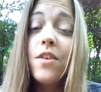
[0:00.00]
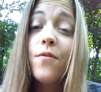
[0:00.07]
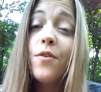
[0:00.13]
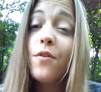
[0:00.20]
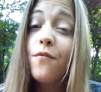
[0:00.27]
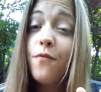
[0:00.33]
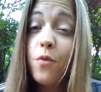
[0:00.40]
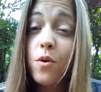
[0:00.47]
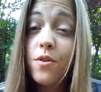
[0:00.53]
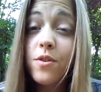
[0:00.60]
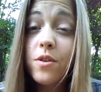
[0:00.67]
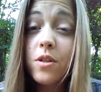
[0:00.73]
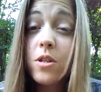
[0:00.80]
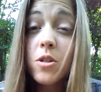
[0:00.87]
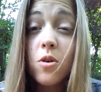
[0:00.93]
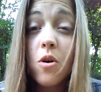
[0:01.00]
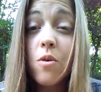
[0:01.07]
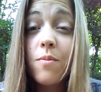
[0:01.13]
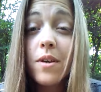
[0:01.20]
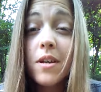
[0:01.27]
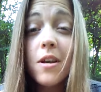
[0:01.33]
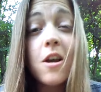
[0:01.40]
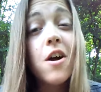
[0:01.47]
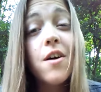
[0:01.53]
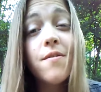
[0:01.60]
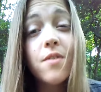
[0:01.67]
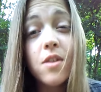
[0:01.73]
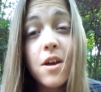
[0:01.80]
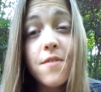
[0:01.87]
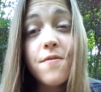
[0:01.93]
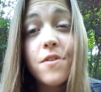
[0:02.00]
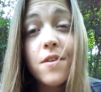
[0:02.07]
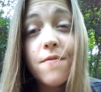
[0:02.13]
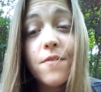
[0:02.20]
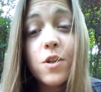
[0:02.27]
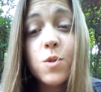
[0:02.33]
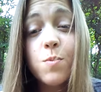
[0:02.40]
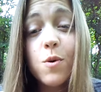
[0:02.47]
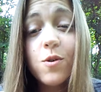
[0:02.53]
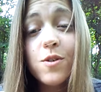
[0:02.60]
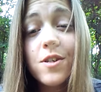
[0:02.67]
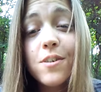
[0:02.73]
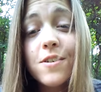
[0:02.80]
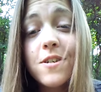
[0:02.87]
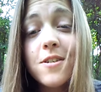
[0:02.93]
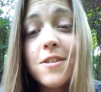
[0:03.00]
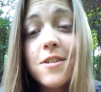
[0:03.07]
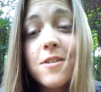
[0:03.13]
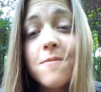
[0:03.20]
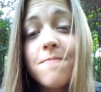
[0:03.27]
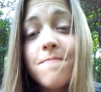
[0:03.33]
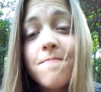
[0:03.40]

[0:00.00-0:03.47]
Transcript: for the fourth installment of the Life in the Fishbowl series.